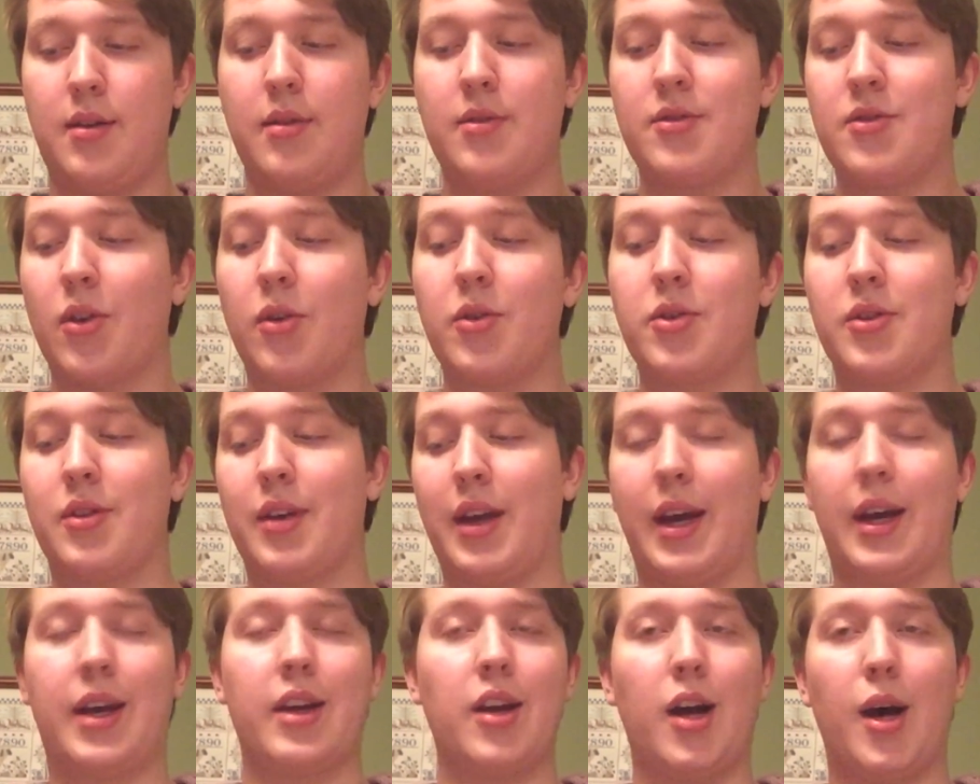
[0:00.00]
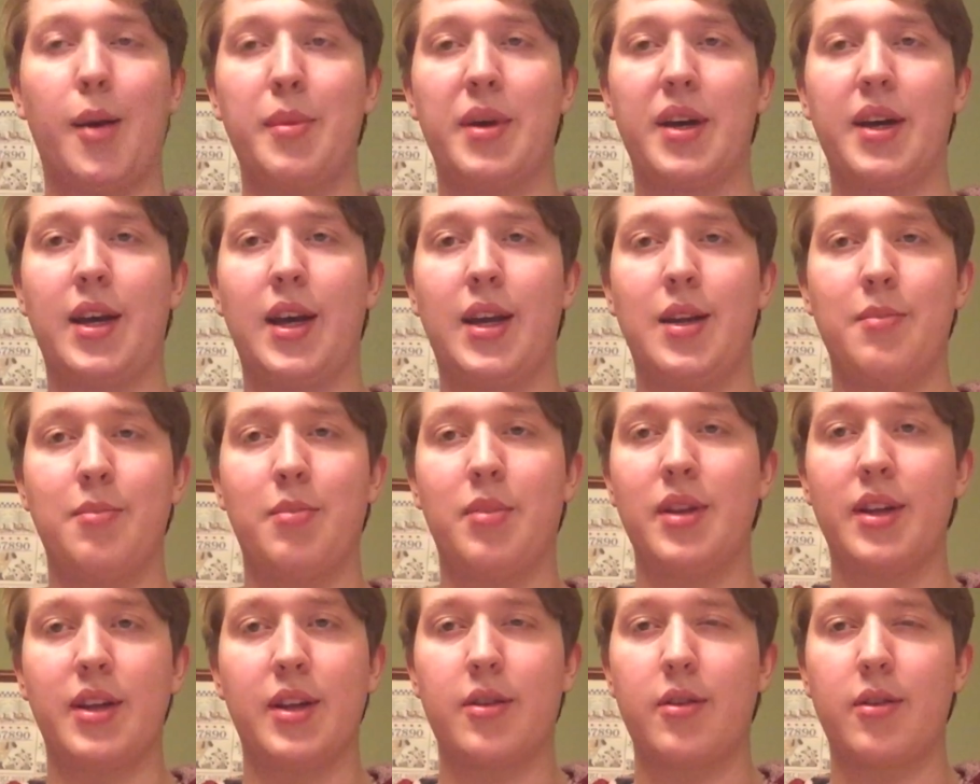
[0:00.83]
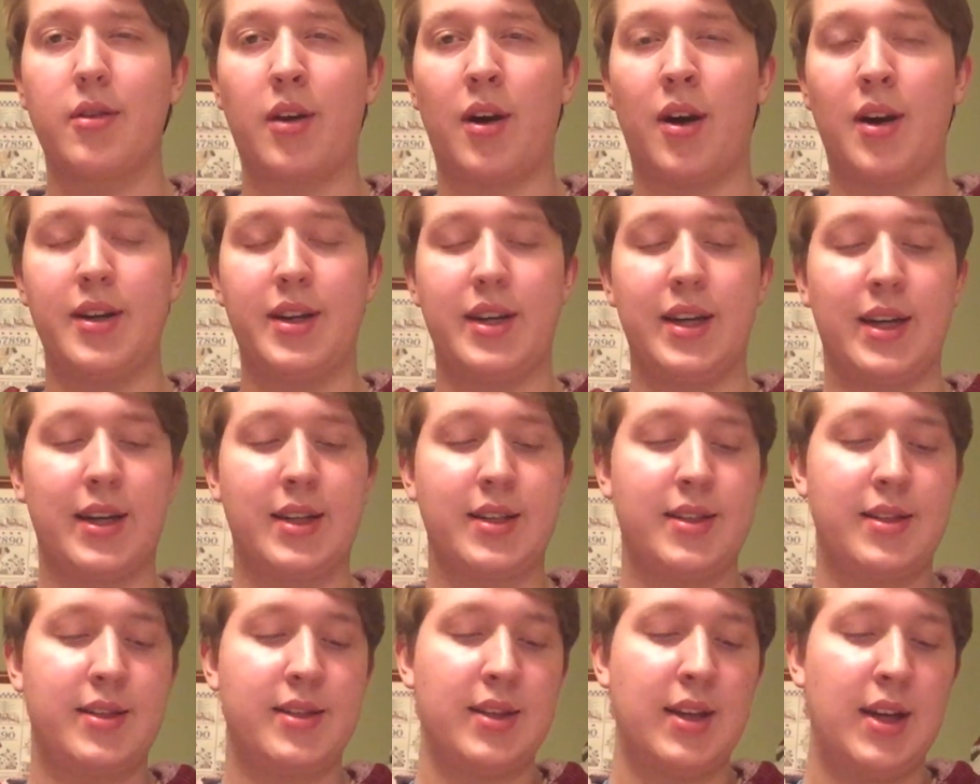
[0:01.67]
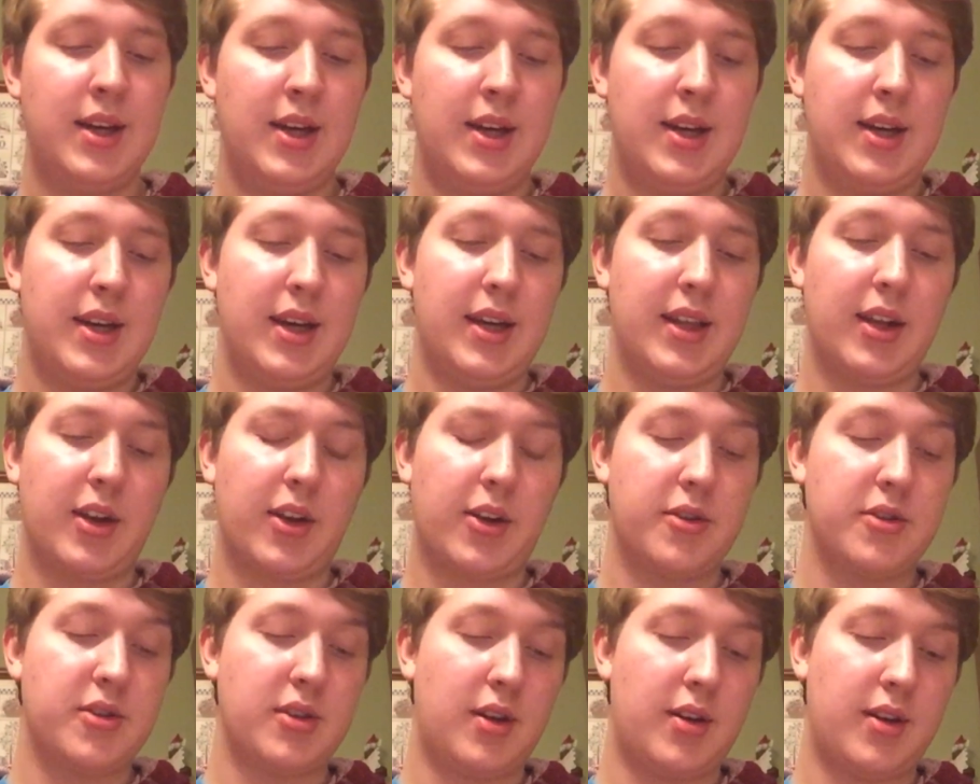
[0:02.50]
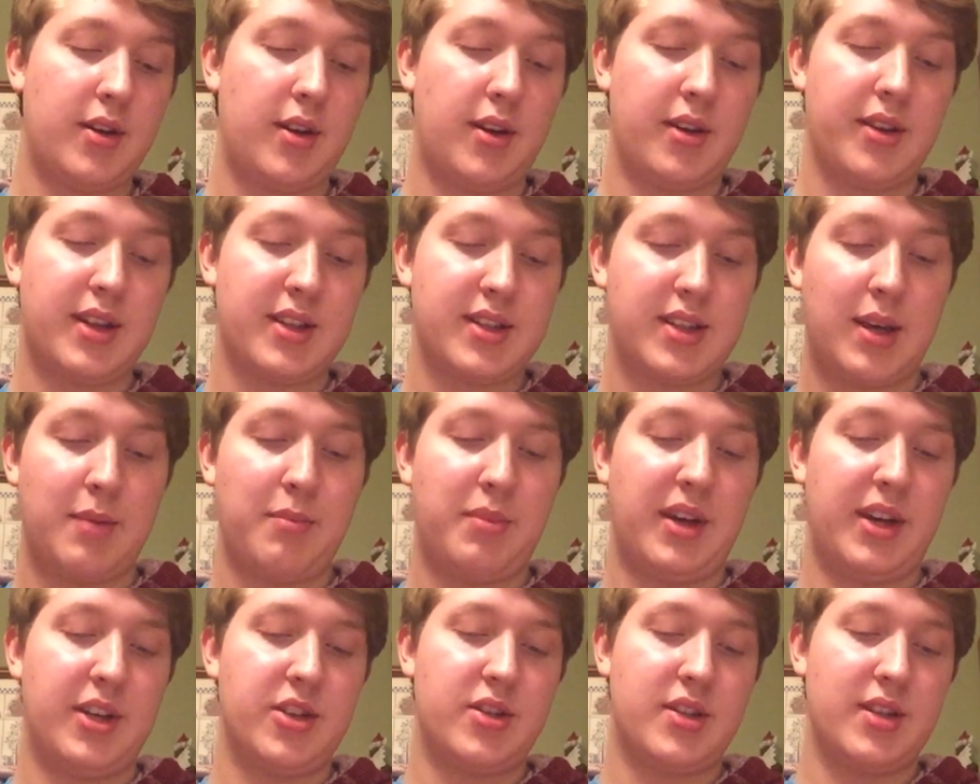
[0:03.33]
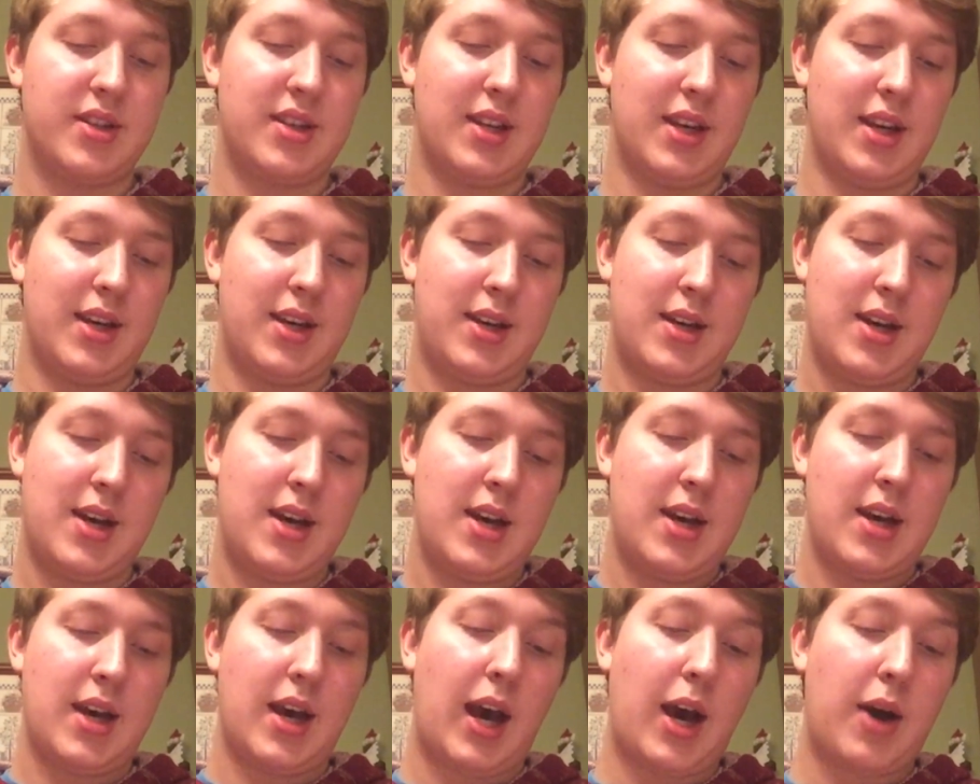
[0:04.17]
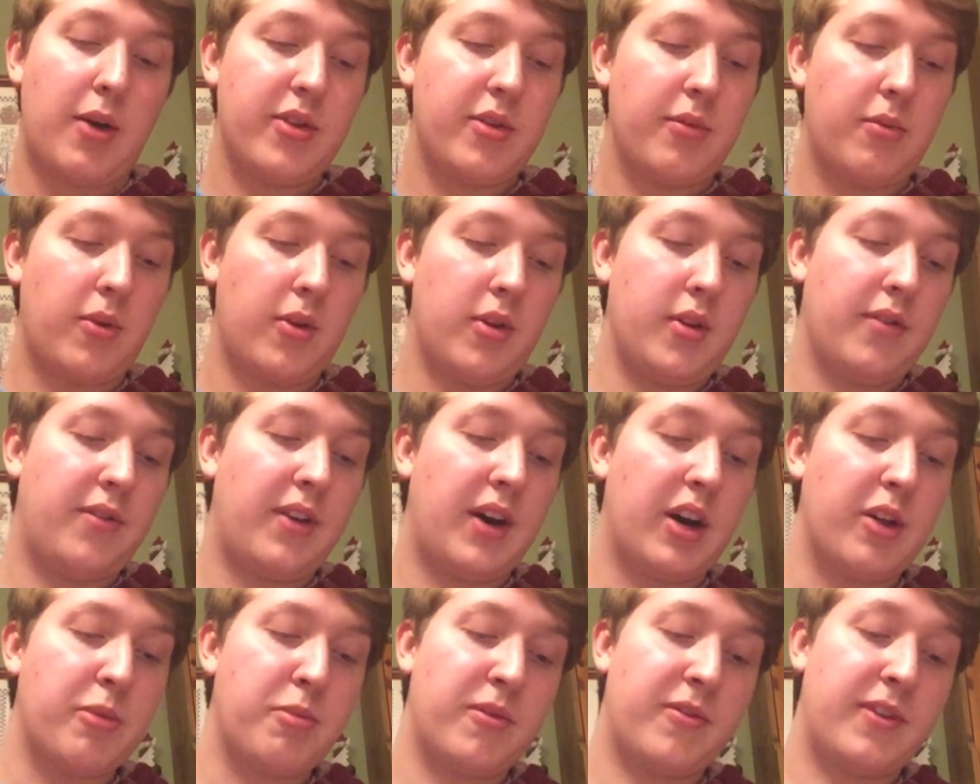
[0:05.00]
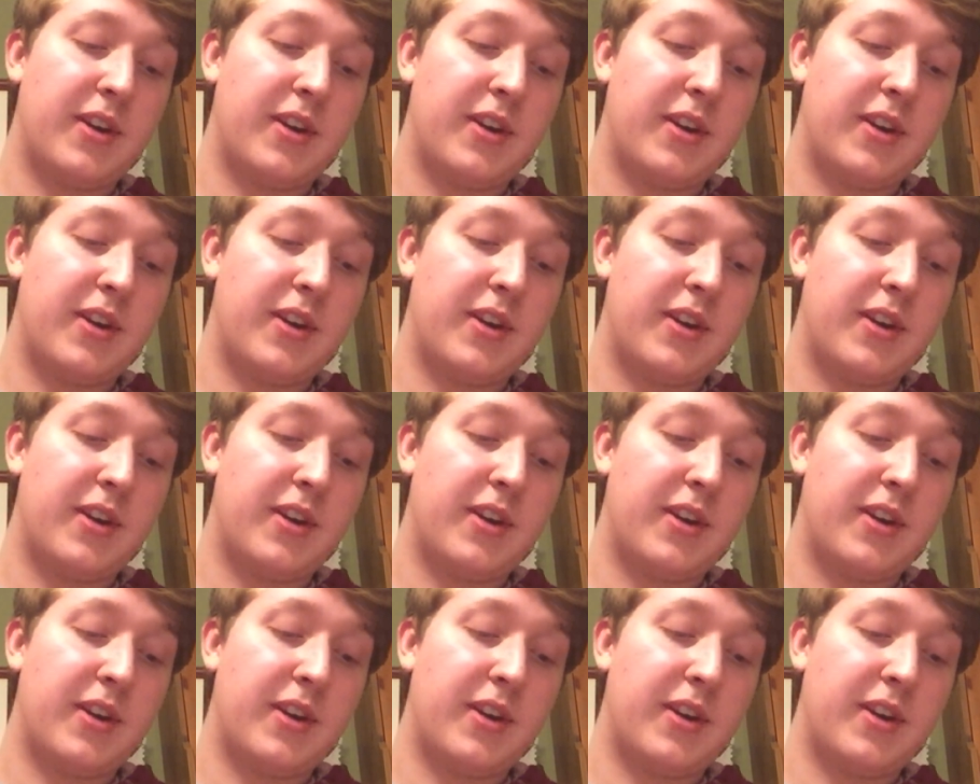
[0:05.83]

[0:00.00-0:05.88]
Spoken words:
social, economic, and political contexts. He then goes on that same page to say, How would the role of health